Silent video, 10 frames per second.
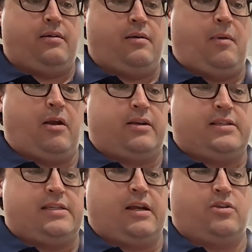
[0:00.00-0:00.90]
American
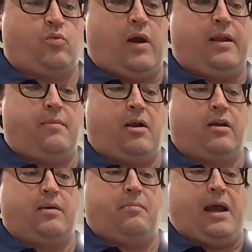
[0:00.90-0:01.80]
singles, white
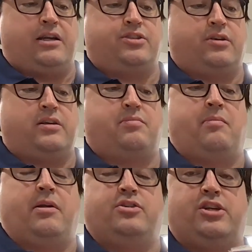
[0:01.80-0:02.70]
American pasteurized
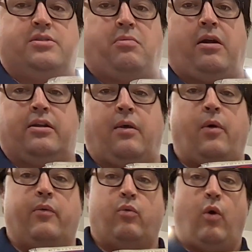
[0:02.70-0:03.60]
prepared cheese product. I
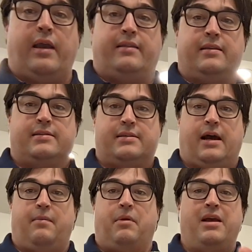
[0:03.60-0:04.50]
went with white this
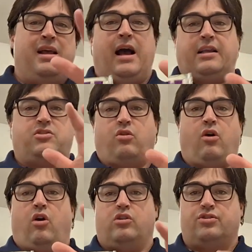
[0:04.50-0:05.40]
time. I sort of
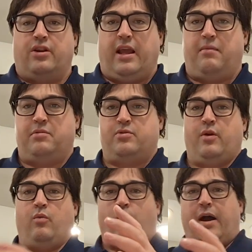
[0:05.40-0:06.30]
alternate
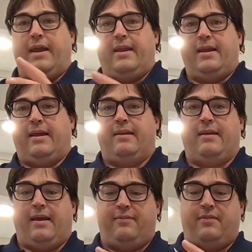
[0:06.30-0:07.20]
between white
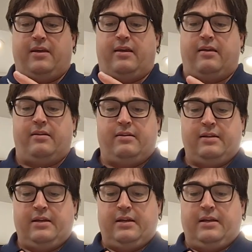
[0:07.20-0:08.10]
and the
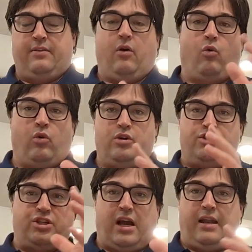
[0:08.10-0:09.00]

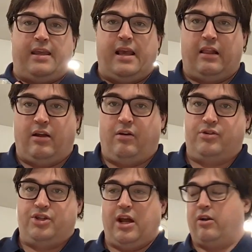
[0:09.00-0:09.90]
orange kind of yellow
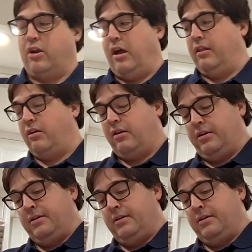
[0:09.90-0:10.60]
cheddar color.